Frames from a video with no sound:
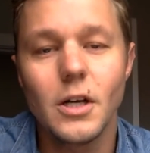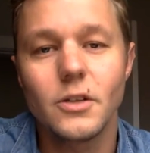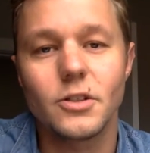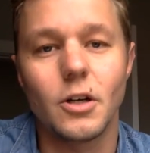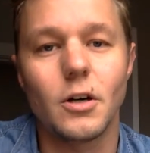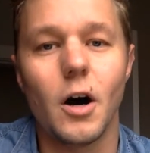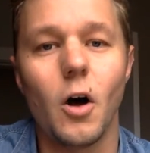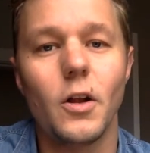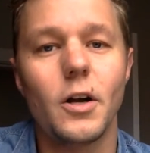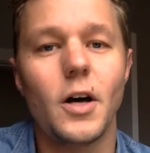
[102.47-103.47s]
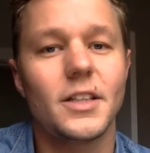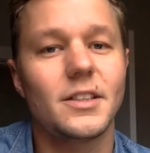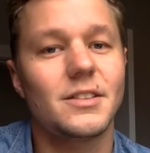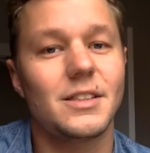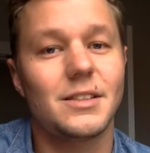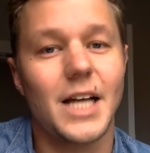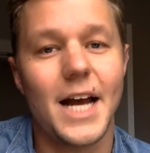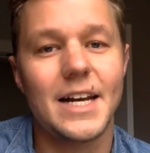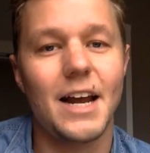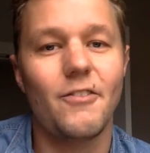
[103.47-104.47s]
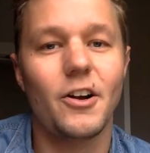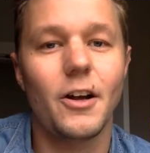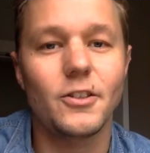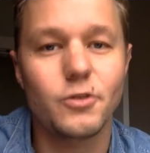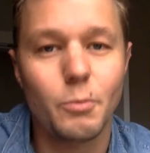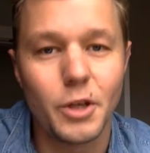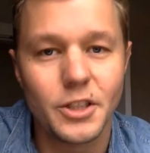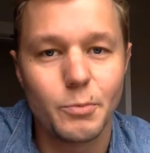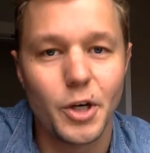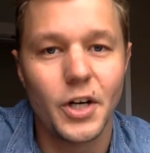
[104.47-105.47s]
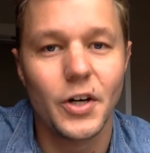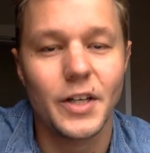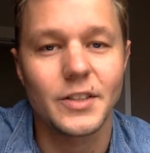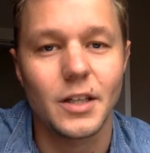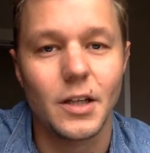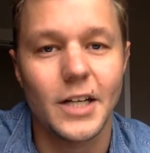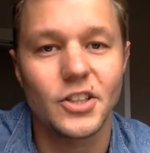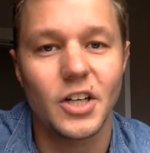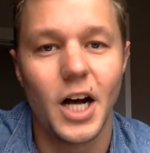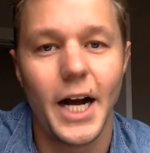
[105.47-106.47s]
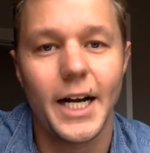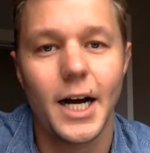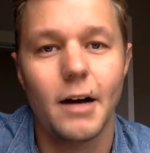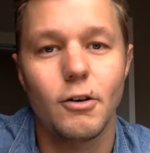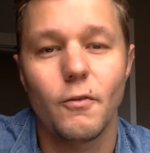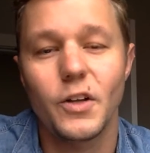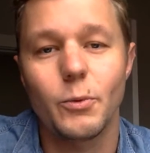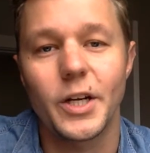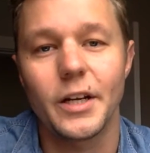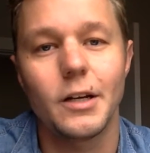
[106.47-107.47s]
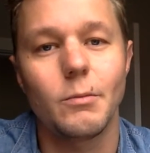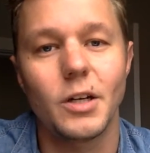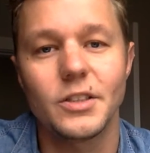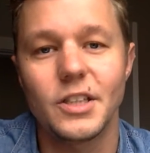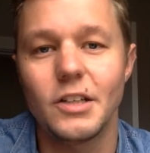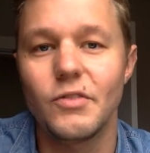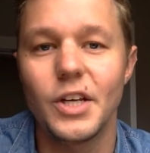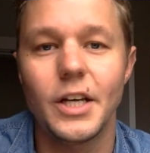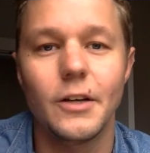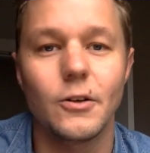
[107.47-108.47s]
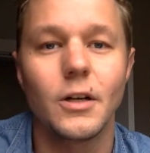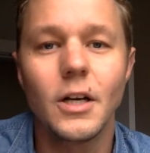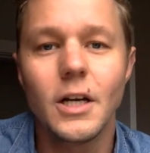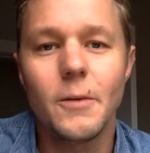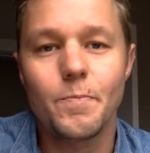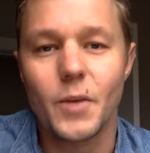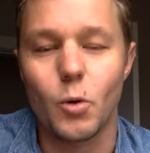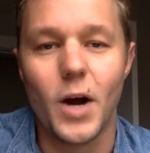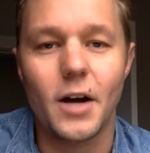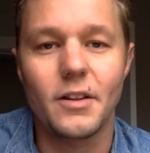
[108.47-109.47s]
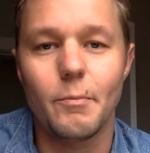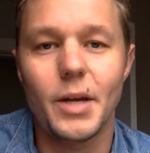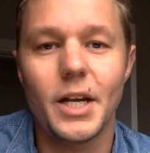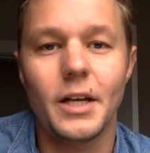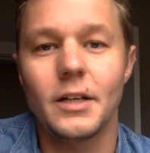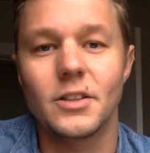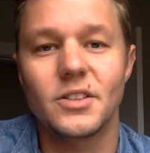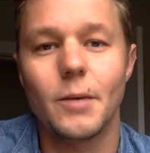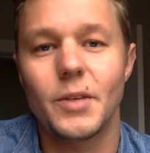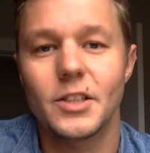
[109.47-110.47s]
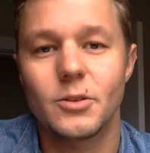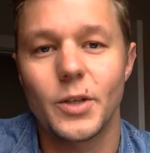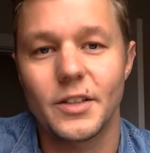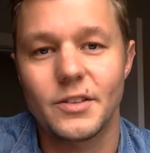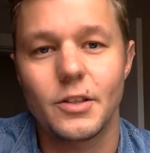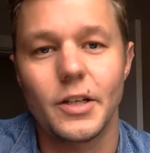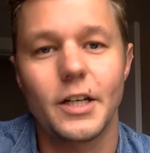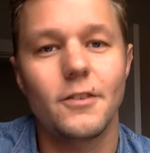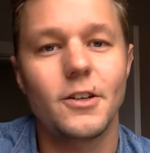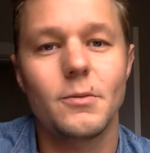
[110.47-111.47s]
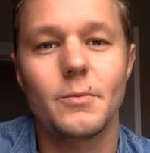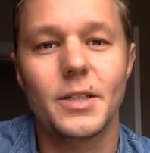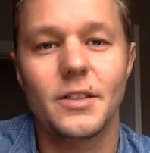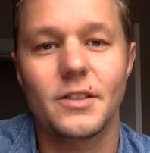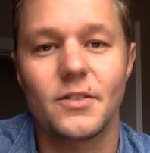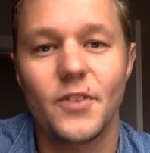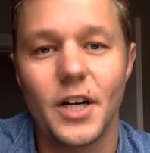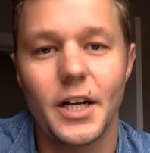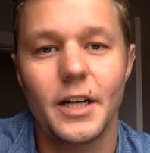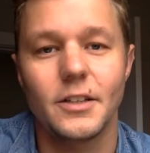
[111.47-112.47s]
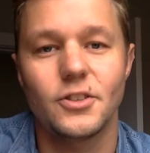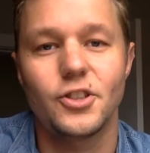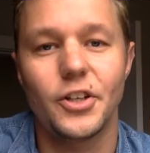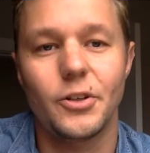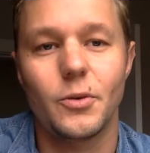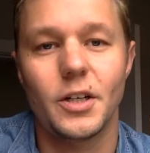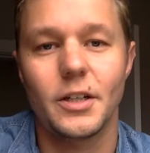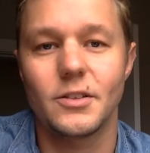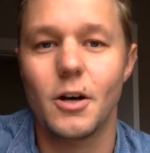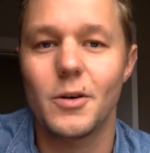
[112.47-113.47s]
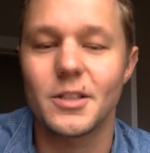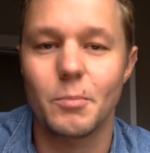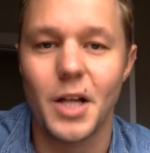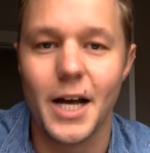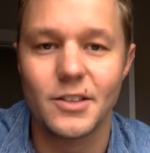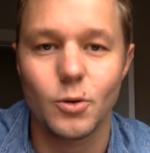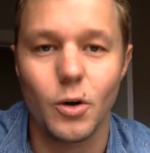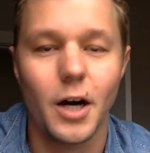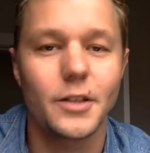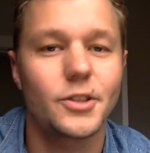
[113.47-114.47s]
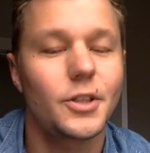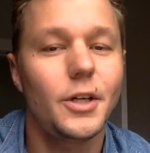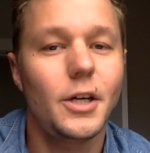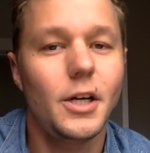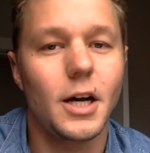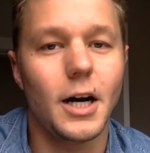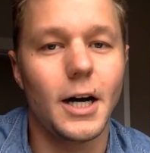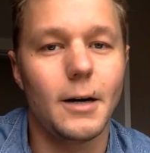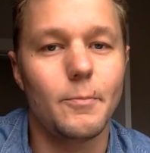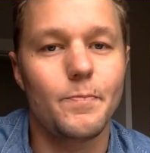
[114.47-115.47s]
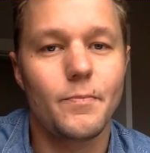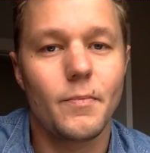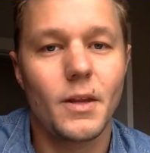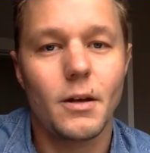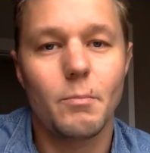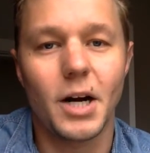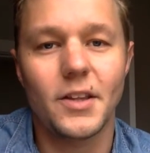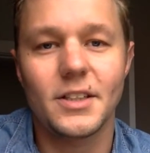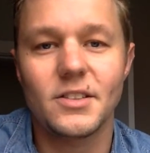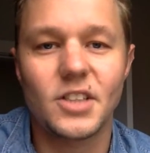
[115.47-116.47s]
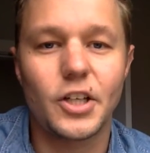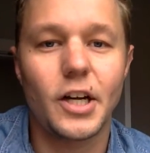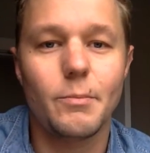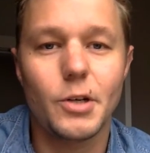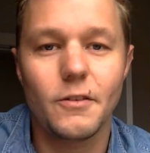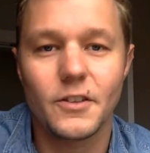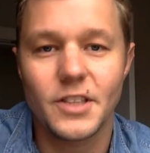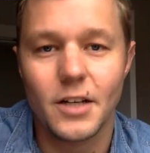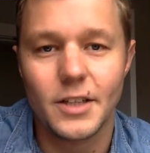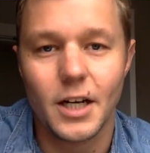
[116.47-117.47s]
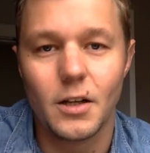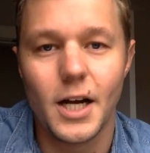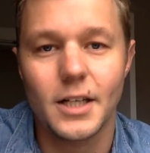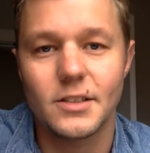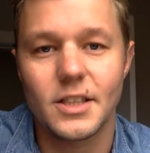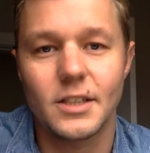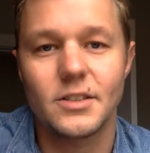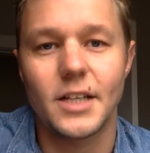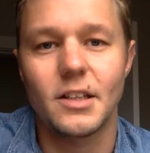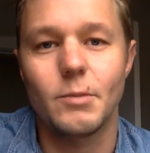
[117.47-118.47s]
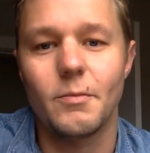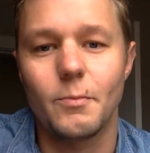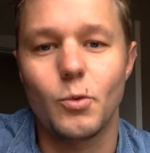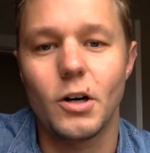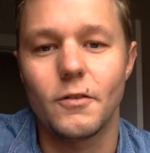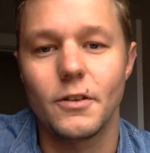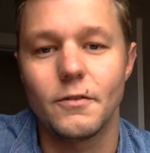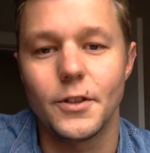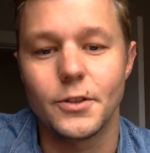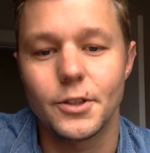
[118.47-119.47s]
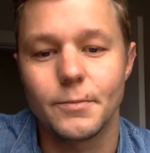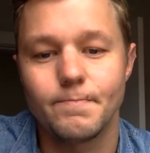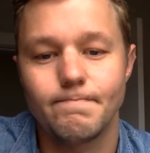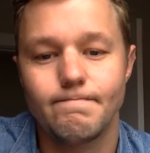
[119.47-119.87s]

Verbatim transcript: So all in all, I think this is a sad day for college football. Spurrier is a legend and icon. Hopefully, we can get him on TV or around in the media or something so we can still hear from him because he's funny and he's genuine and he's always a blast to watch. Um, but I think this is a good move for South Carolina. It's going to set them up well for the future.